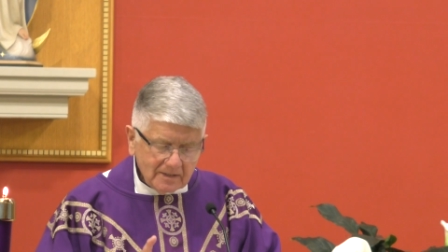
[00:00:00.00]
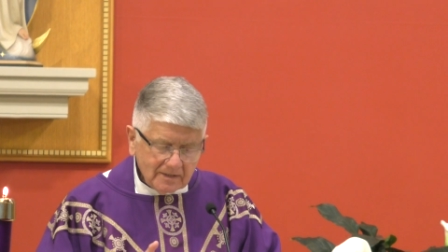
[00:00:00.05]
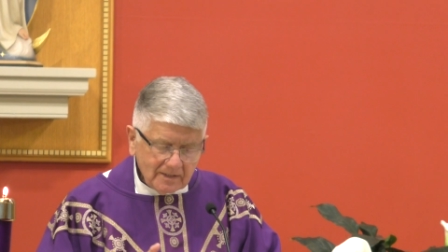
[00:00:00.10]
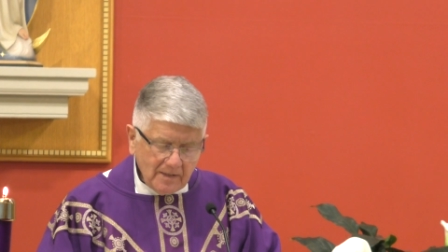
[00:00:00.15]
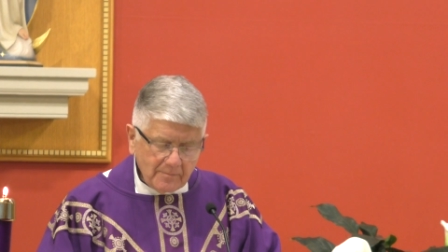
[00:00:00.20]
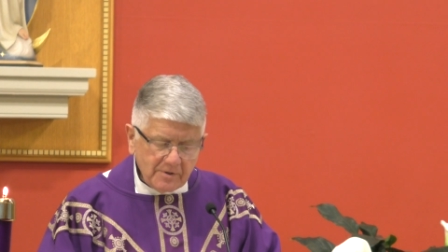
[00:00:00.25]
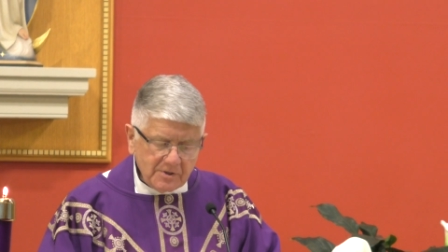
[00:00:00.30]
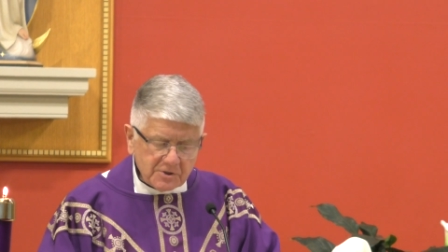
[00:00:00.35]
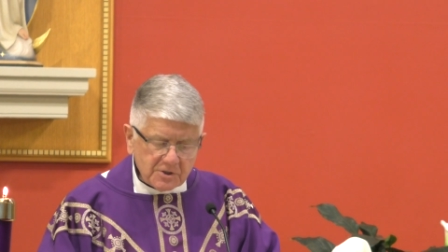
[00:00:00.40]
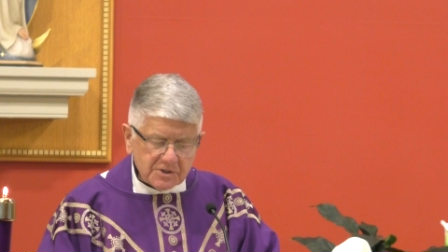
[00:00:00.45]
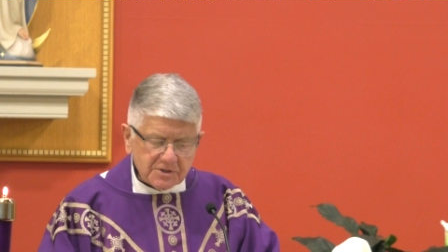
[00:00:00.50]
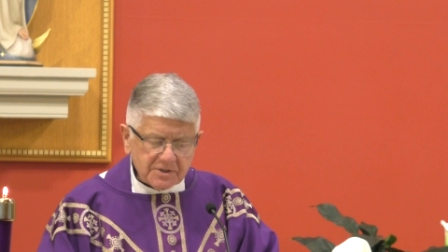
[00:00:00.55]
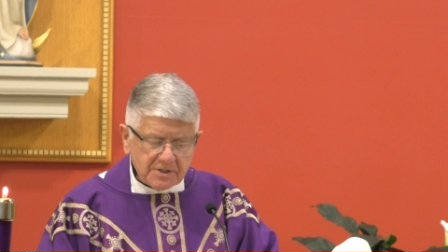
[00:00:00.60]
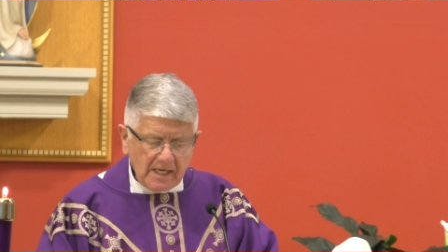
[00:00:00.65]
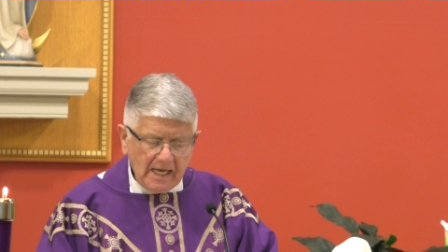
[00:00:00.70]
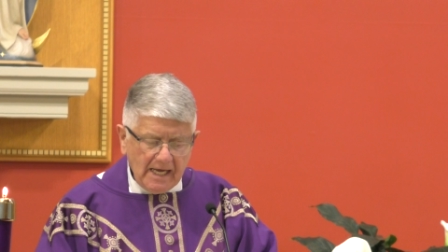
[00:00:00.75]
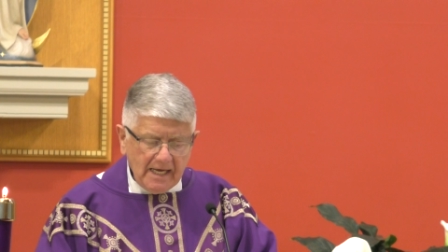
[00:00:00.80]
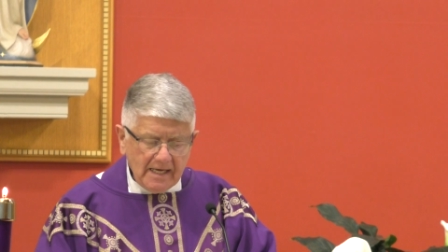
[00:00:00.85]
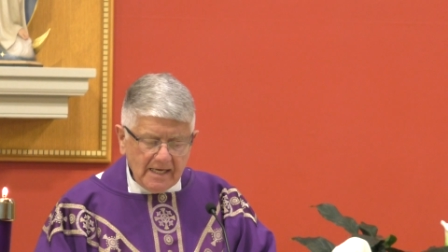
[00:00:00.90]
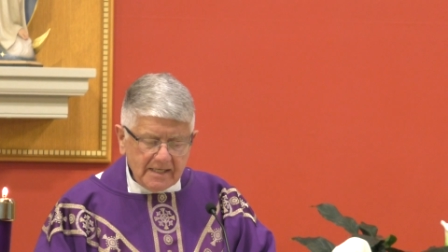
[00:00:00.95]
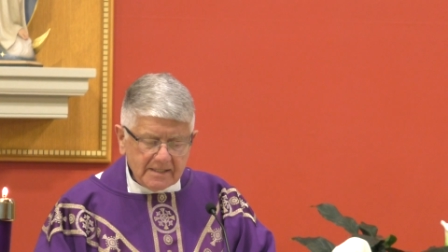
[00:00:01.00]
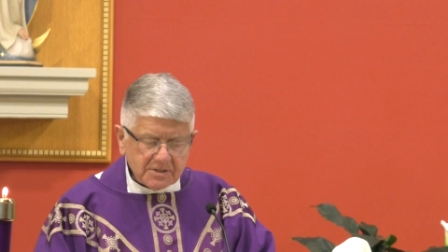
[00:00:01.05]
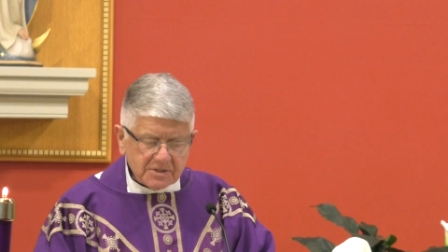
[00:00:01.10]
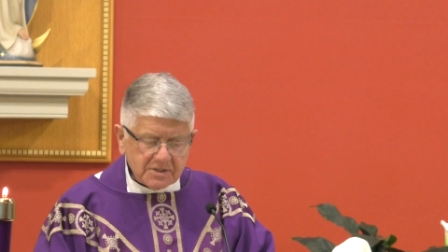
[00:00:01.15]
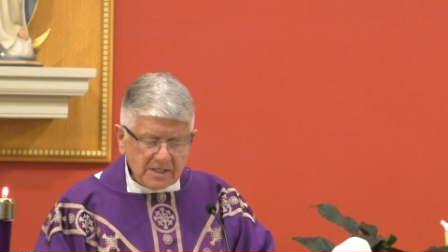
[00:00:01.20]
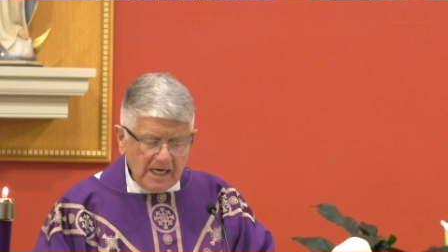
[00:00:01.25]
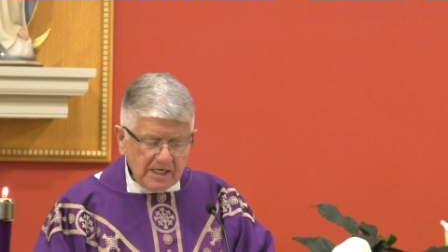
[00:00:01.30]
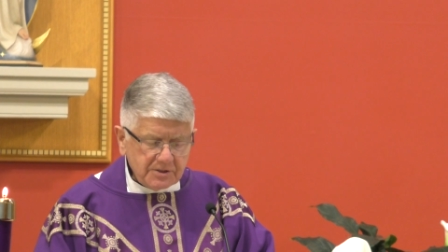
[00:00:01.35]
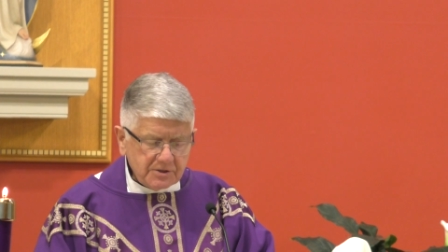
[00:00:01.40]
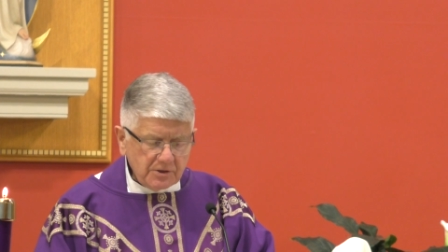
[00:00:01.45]
let me just
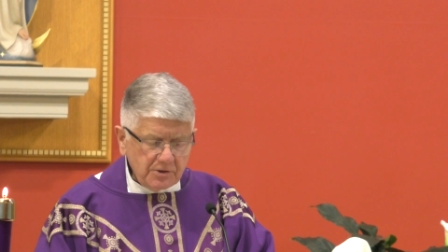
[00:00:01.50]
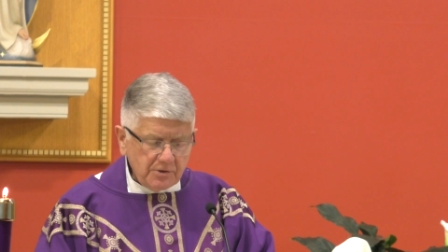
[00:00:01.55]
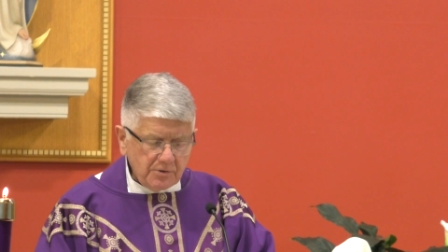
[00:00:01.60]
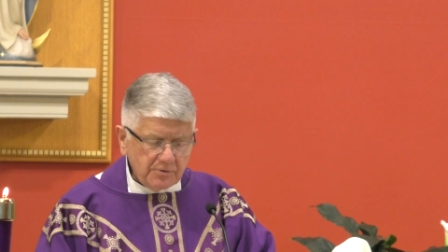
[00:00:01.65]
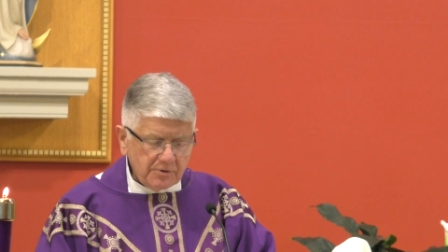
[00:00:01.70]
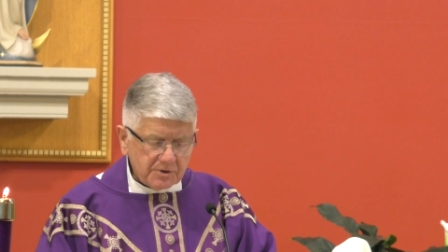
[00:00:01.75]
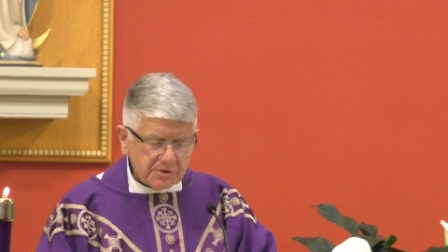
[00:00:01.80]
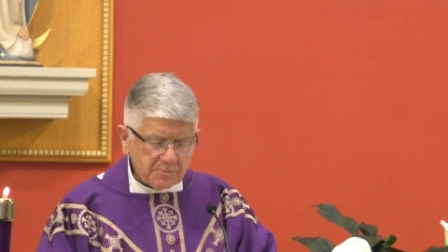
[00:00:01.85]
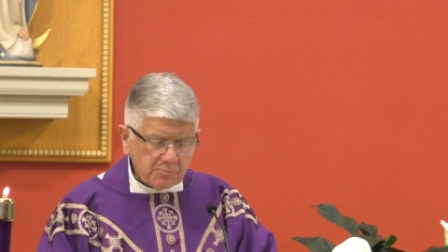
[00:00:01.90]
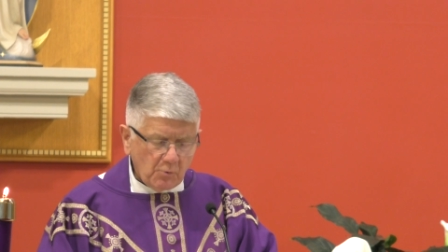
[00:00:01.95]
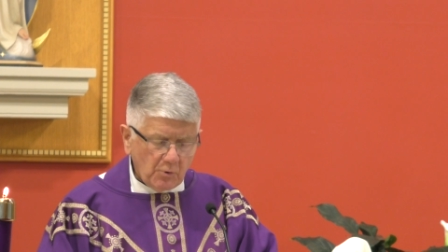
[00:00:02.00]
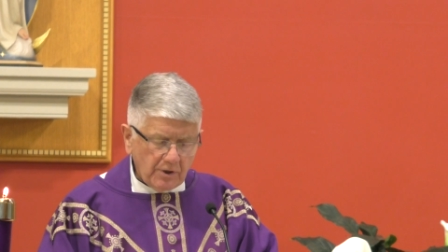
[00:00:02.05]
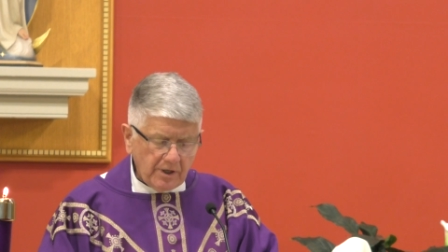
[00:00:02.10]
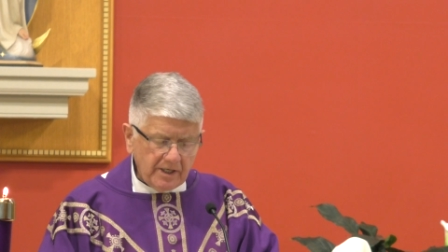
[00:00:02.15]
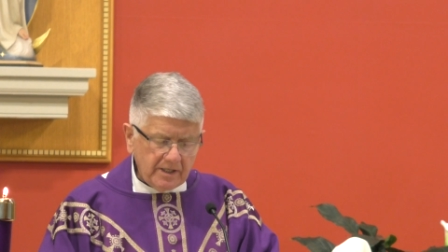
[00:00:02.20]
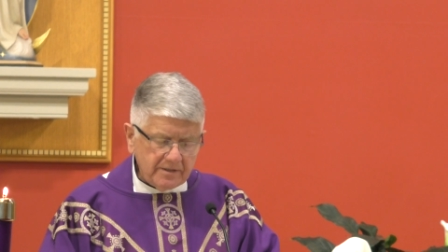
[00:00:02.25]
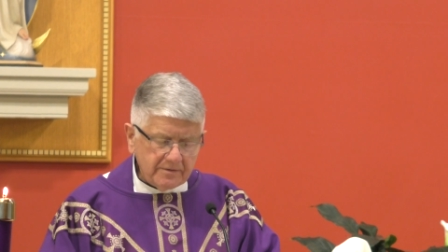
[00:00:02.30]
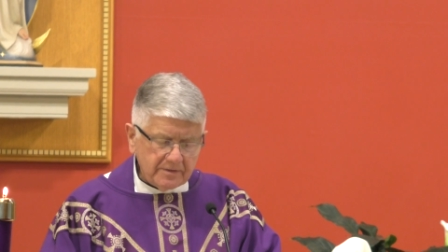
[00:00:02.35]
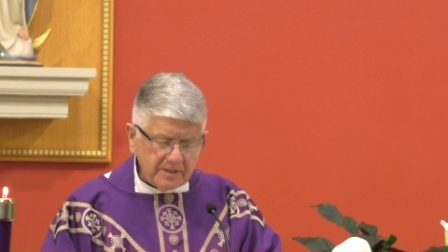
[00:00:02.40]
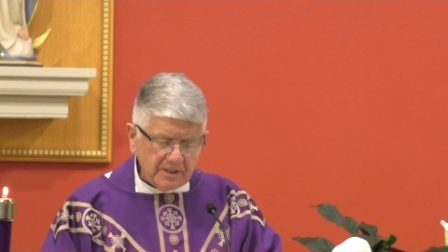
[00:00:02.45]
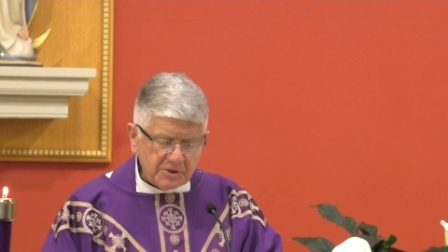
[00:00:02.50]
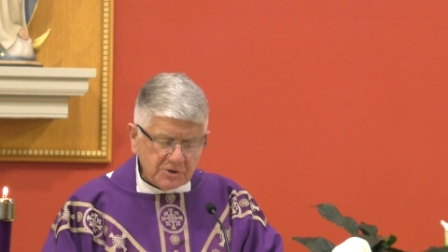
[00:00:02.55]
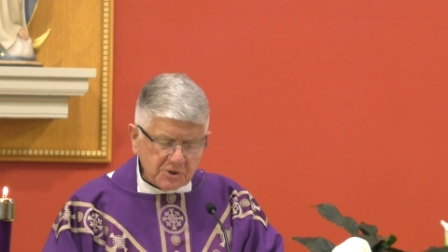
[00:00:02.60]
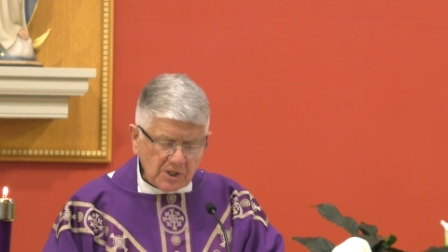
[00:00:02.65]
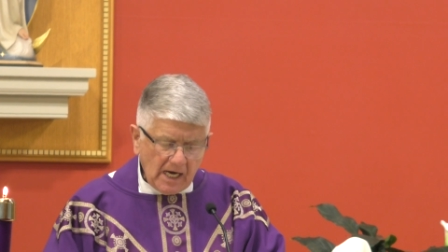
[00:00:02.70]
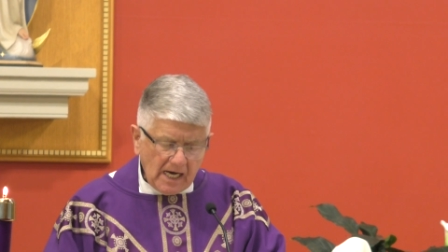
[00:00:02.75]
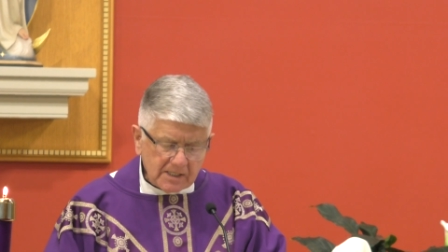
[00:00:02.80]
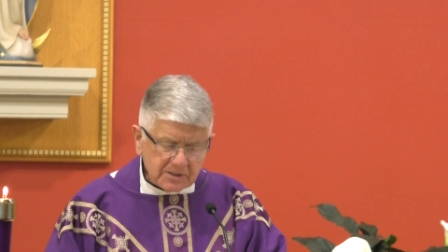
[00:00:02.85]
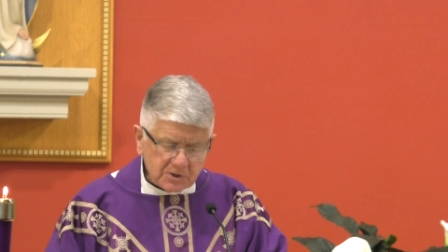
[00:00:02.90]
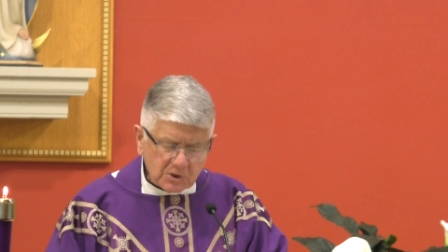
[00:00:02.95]
say to you this morning that
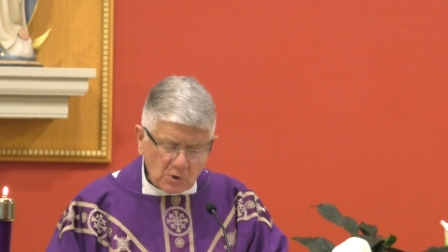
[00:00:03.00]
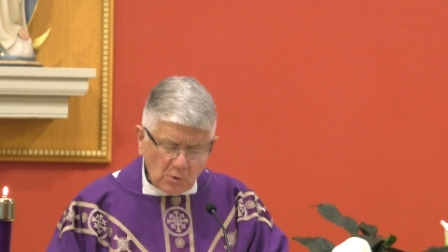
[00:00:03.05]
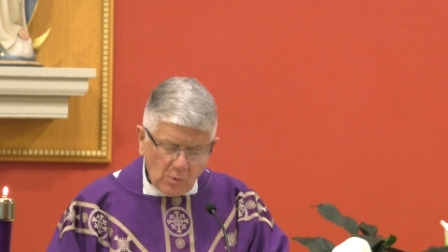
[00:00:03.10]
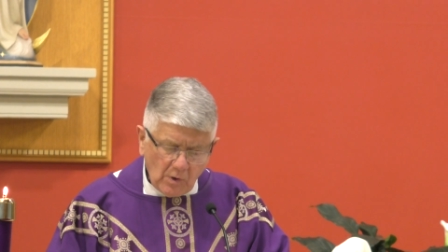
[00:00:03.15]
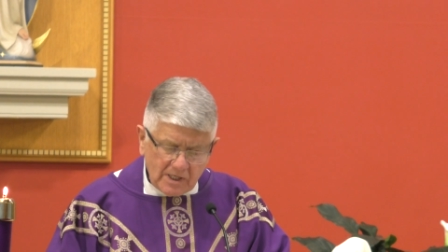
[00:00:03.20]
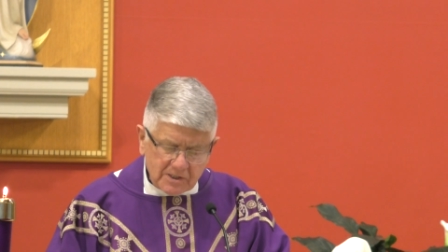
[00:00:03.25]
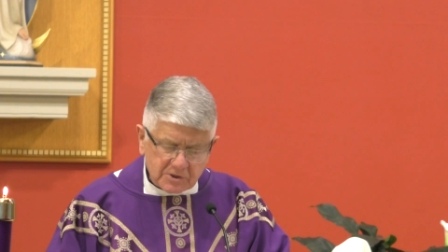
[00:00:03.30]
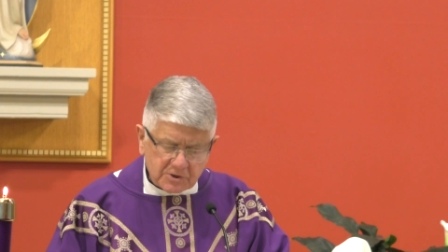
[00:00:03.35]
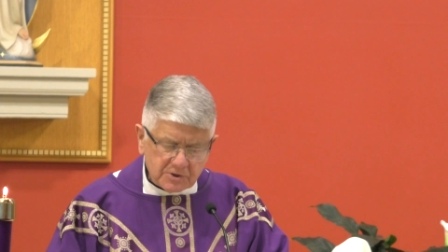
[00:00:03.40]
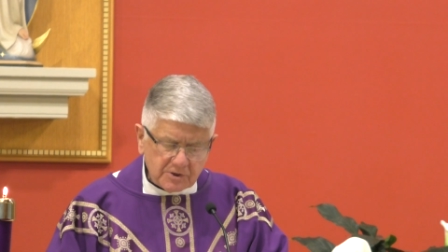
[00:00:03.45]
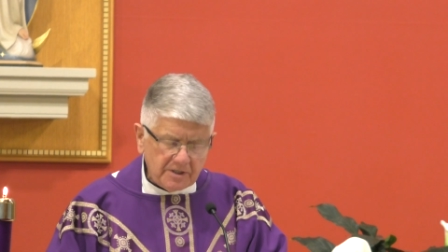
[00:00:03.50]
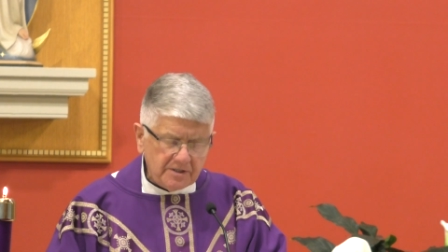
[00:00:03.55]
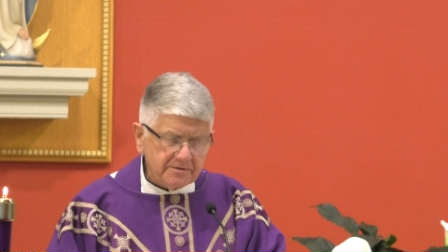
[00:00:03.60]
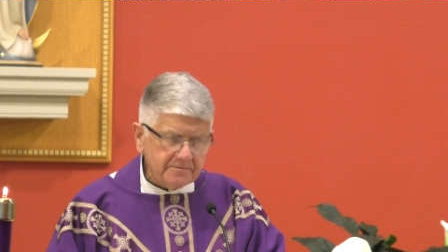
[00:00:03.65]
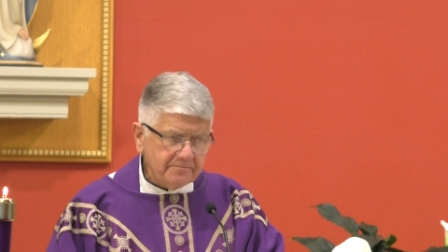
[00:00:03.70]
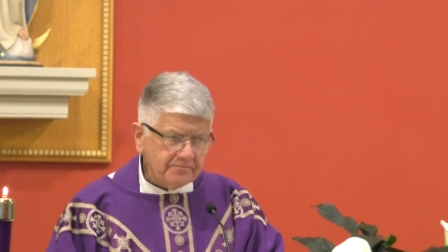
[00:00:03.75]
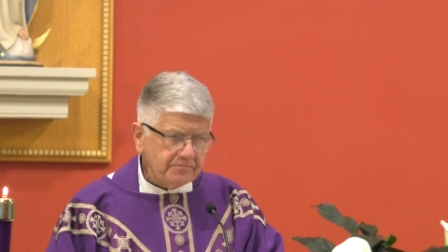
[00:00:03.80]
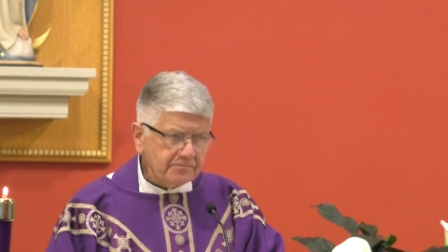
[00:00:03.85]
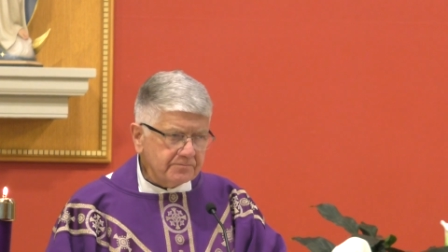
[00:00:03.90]
John's question